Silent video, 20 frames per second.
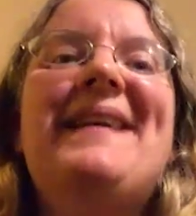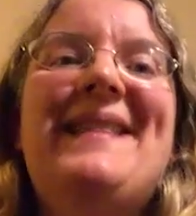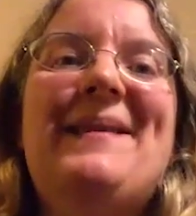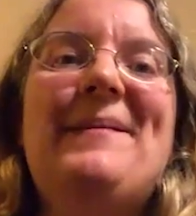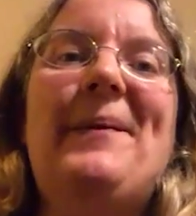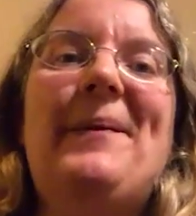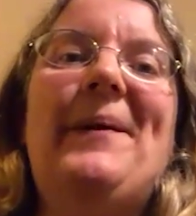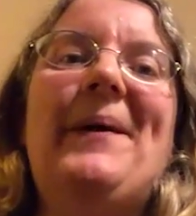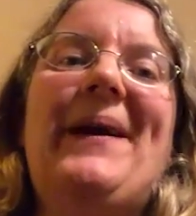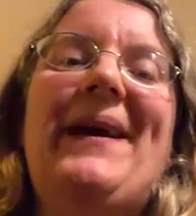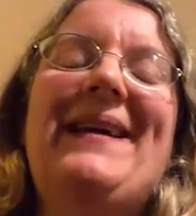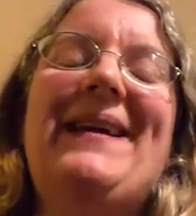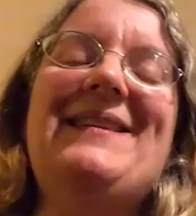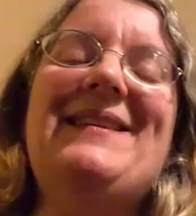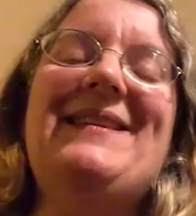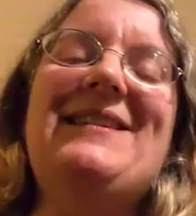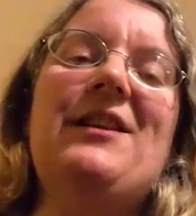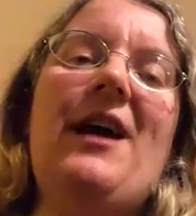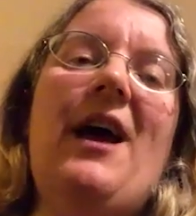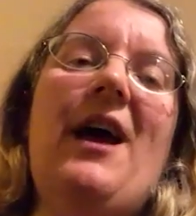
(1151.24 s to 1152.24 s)
written the
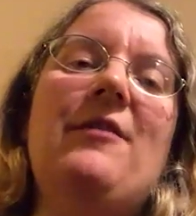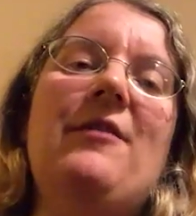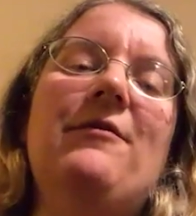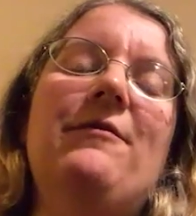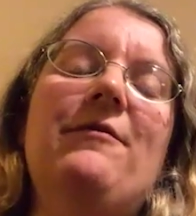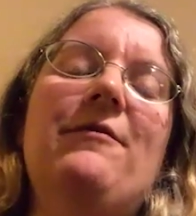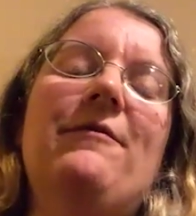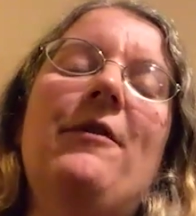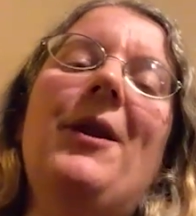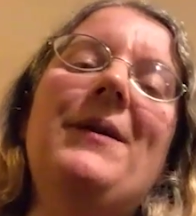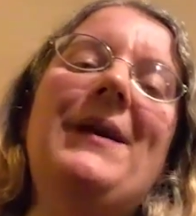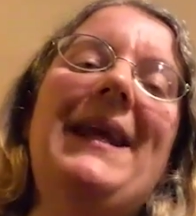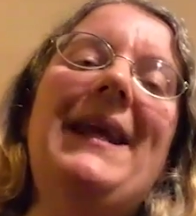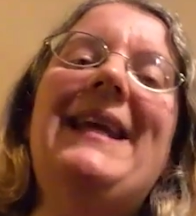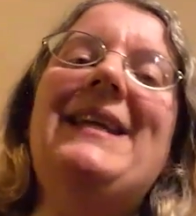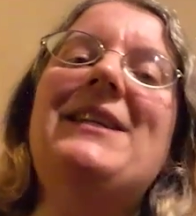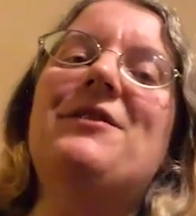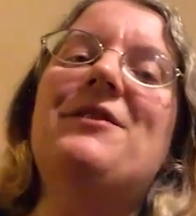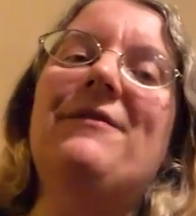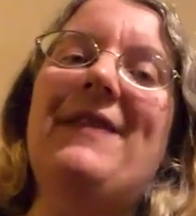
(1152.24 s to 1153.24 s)
book and
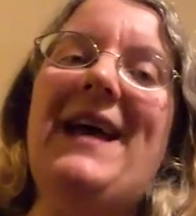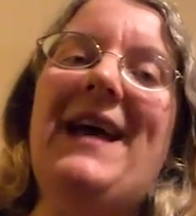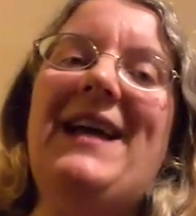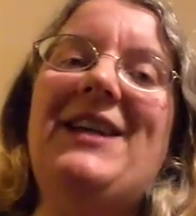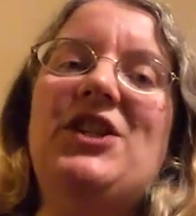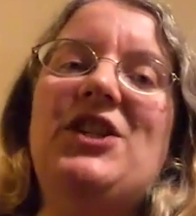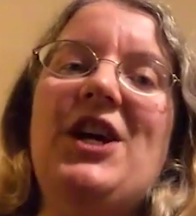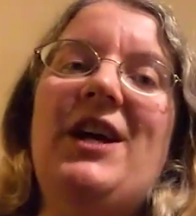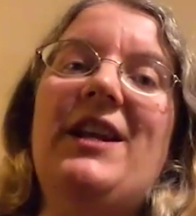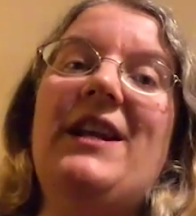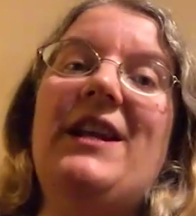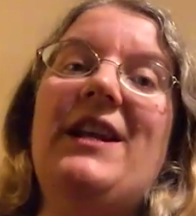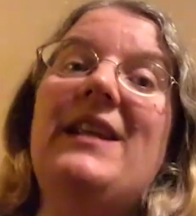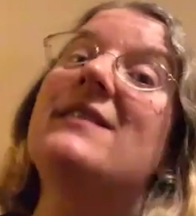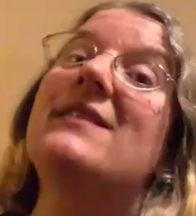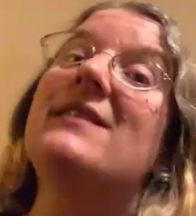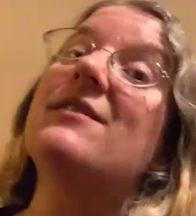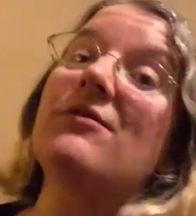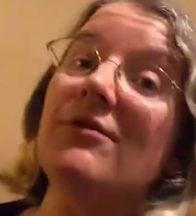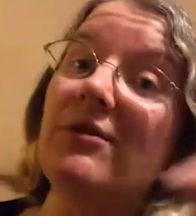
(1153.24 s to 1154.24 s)
followed each of their
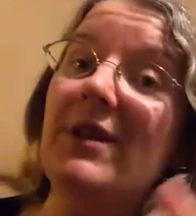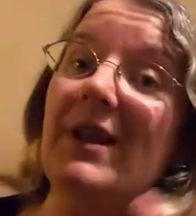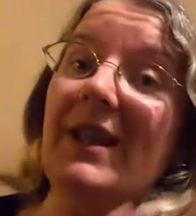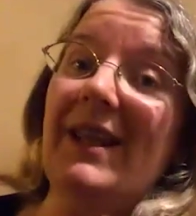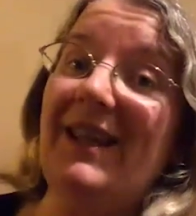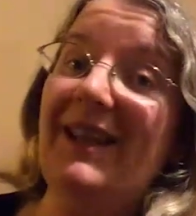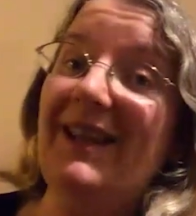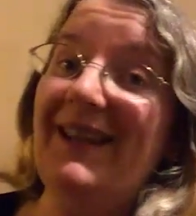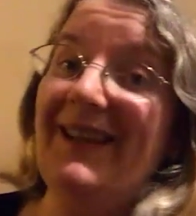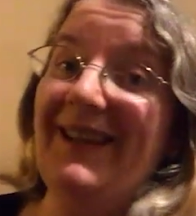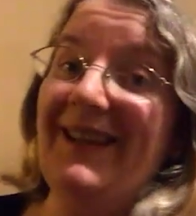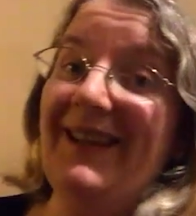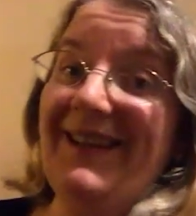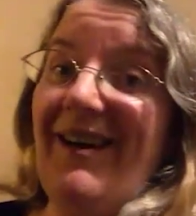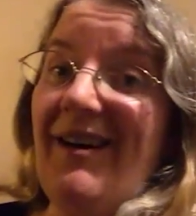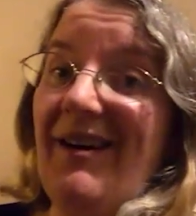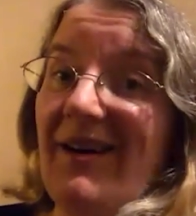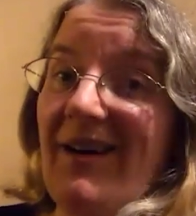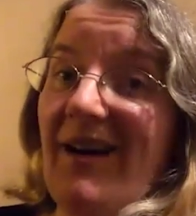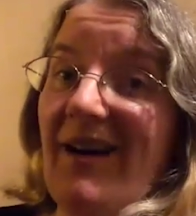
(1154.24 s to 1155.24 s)
journeys through the
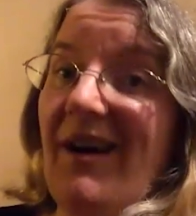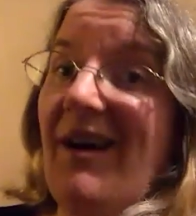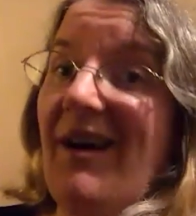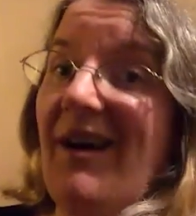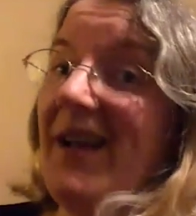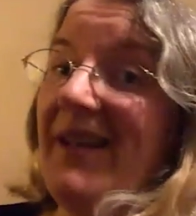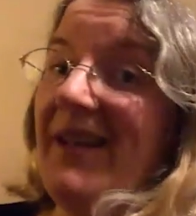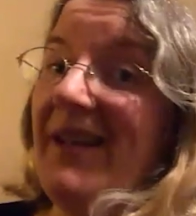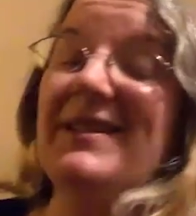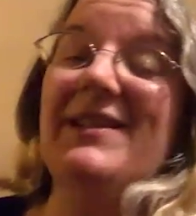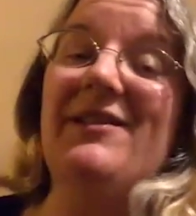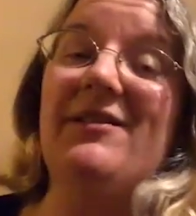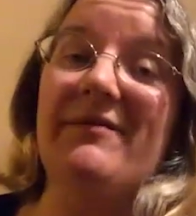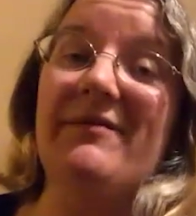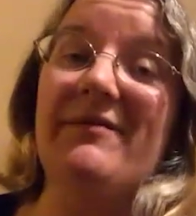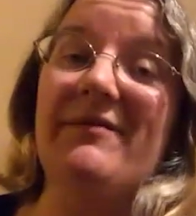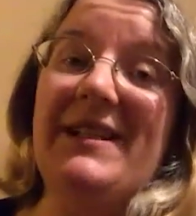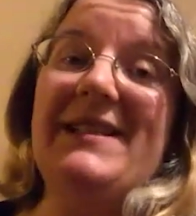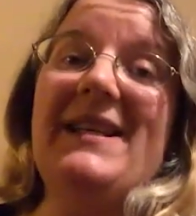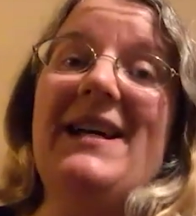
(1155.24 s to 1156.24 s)
archives and the
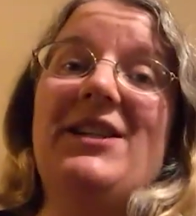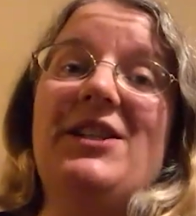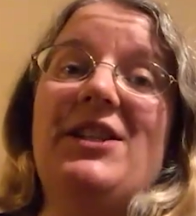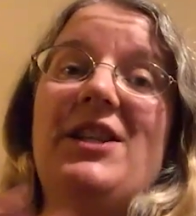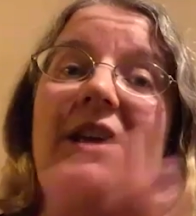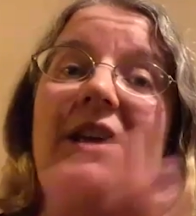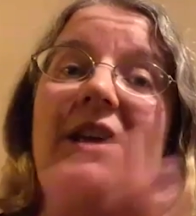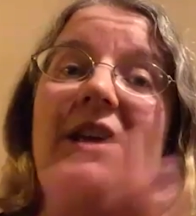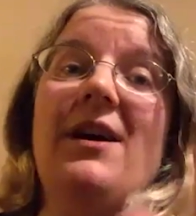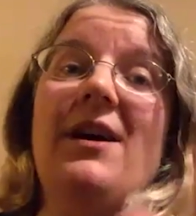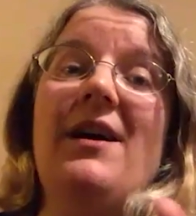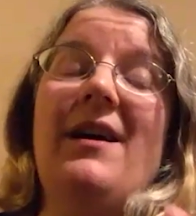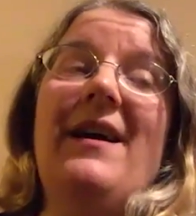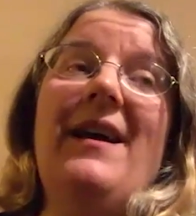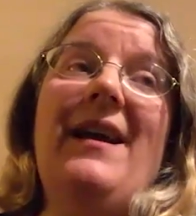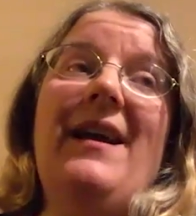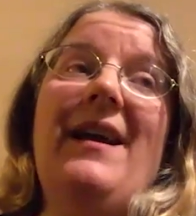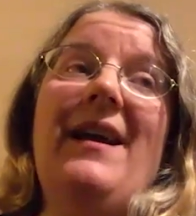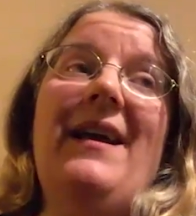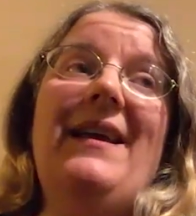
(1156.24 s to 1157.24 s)
research, so that,
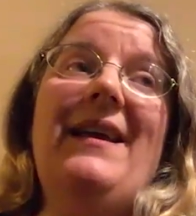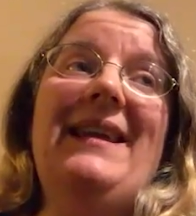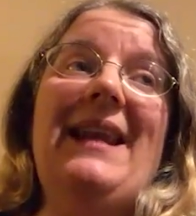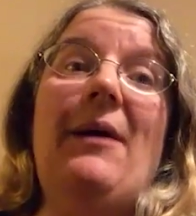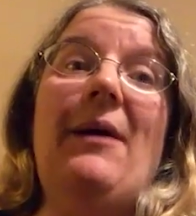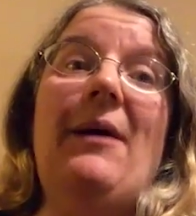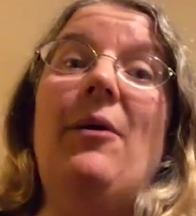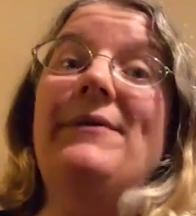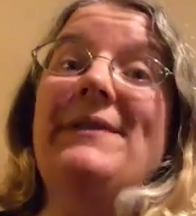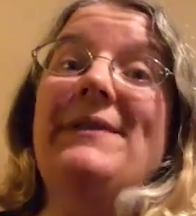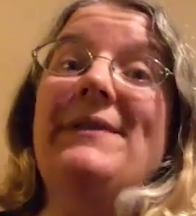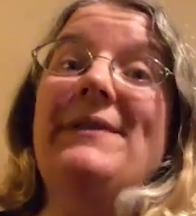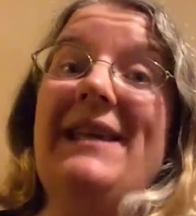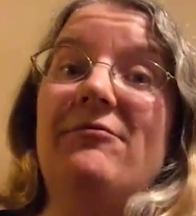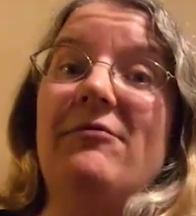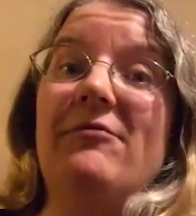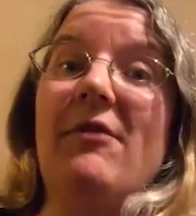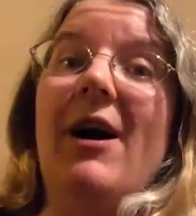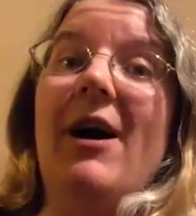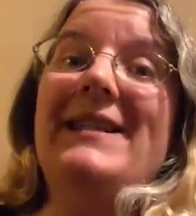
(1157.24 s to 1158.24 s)
you know, obviously in
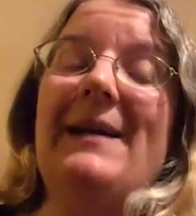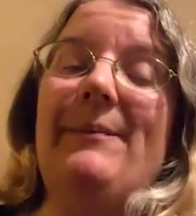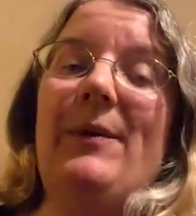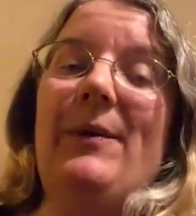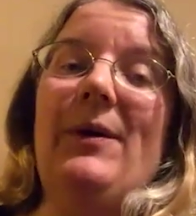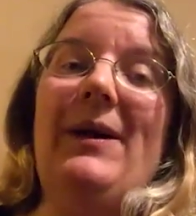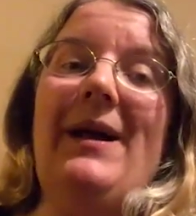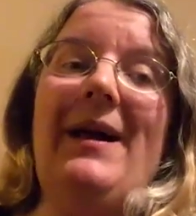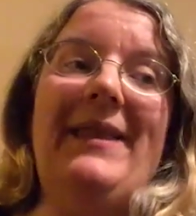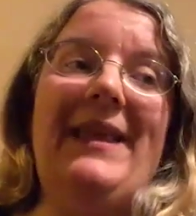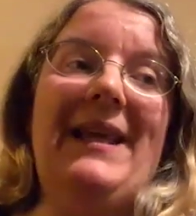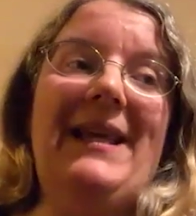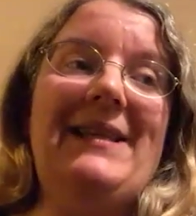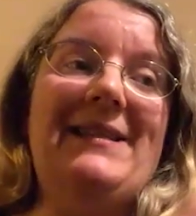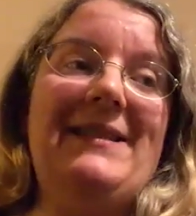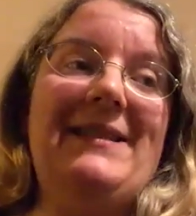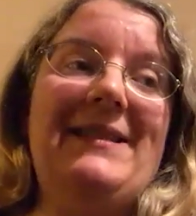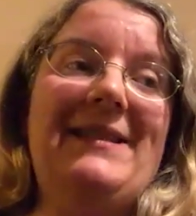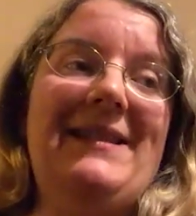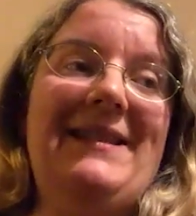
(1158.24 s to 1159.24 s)
writing a book like
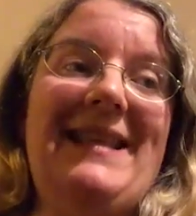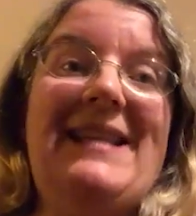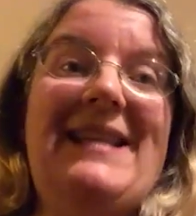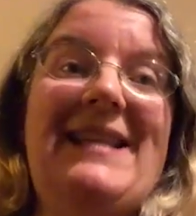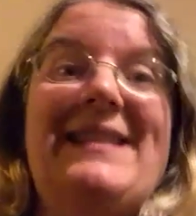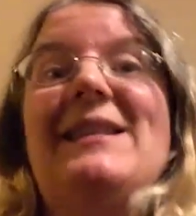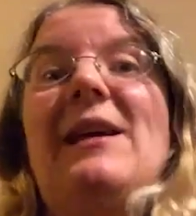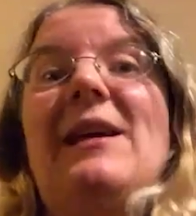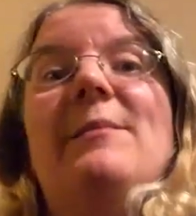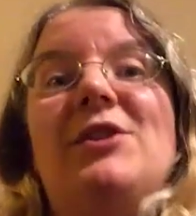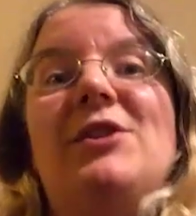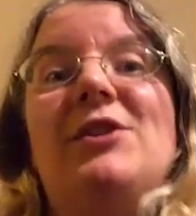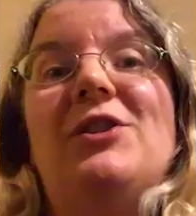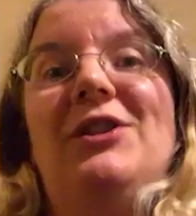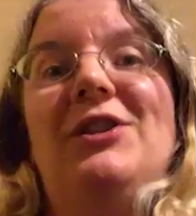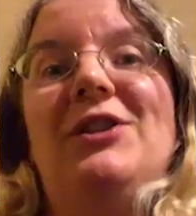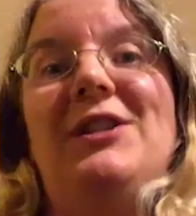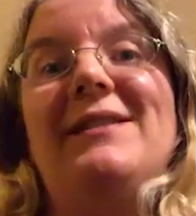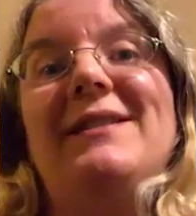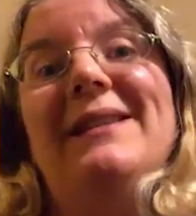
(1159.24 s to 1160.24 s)
this, there's so much
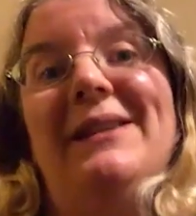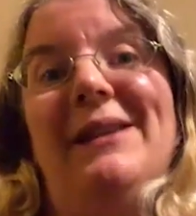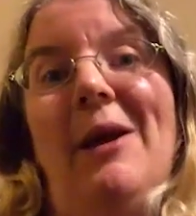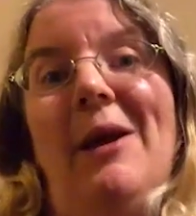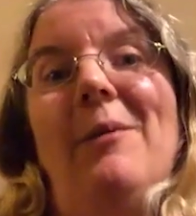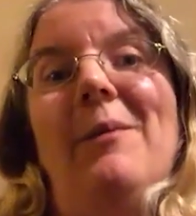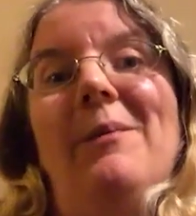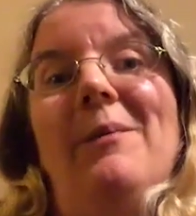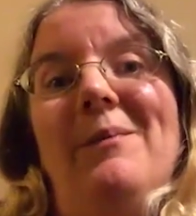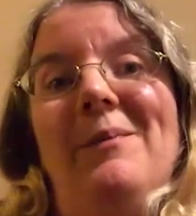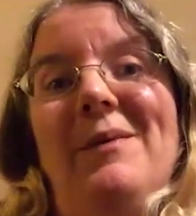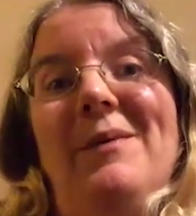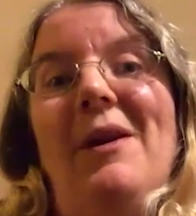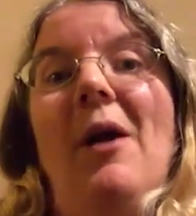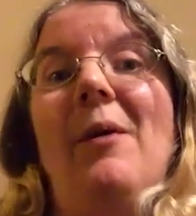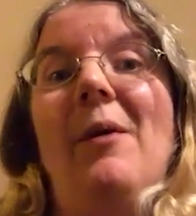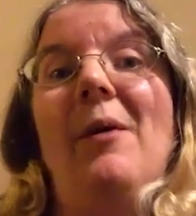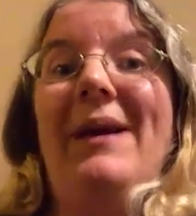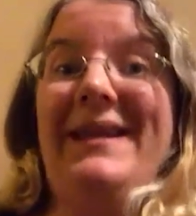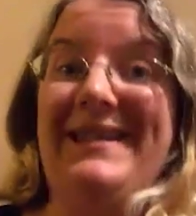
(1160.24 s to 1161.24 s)
that doesn't
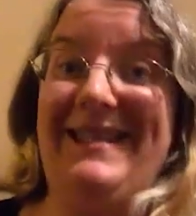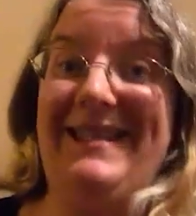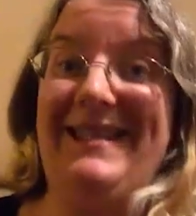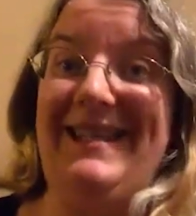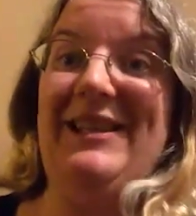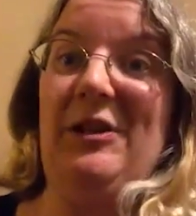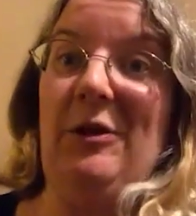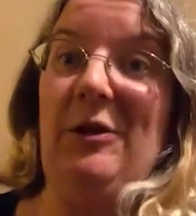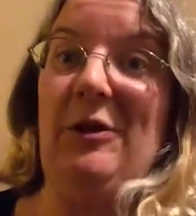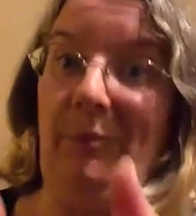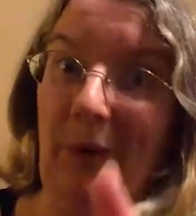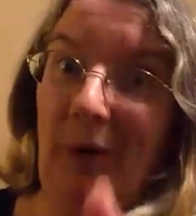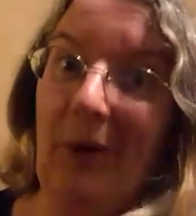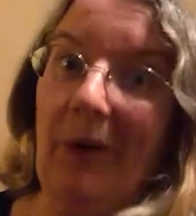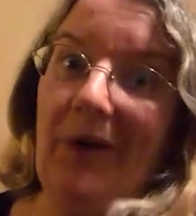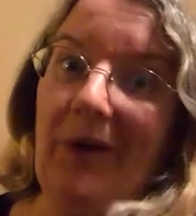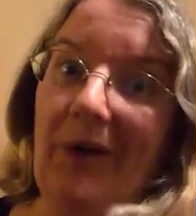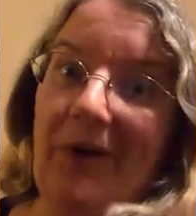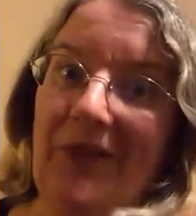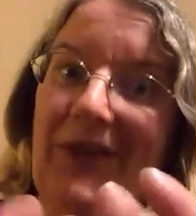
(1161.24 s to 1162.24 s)
go into the
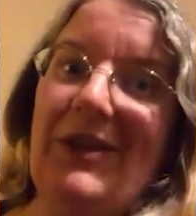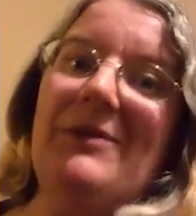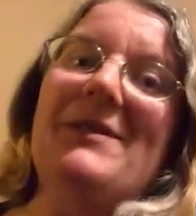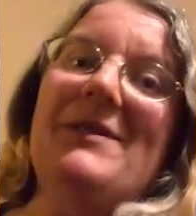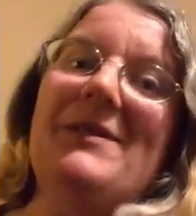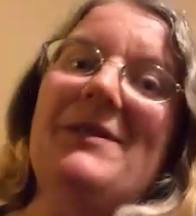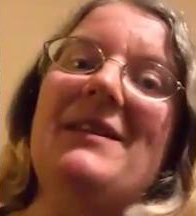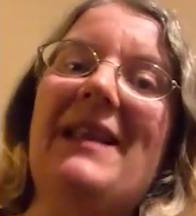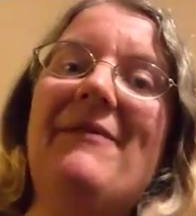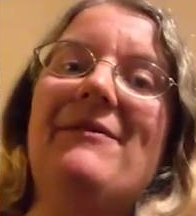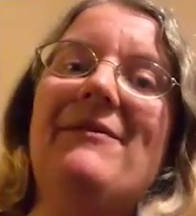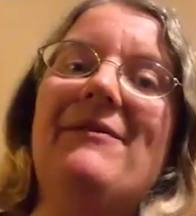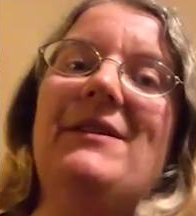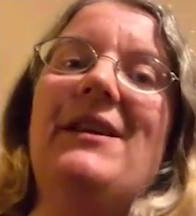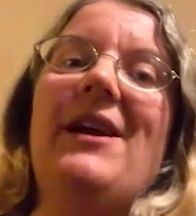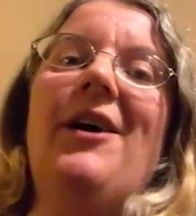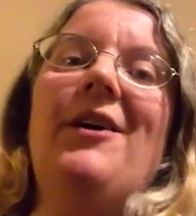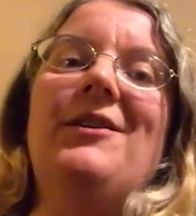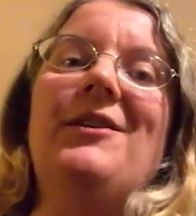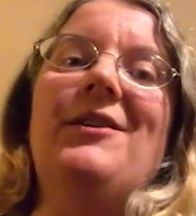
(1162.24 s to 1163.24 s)
book that you still have to
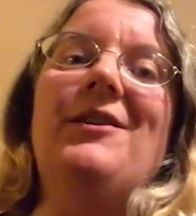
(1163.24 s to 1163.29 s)
know.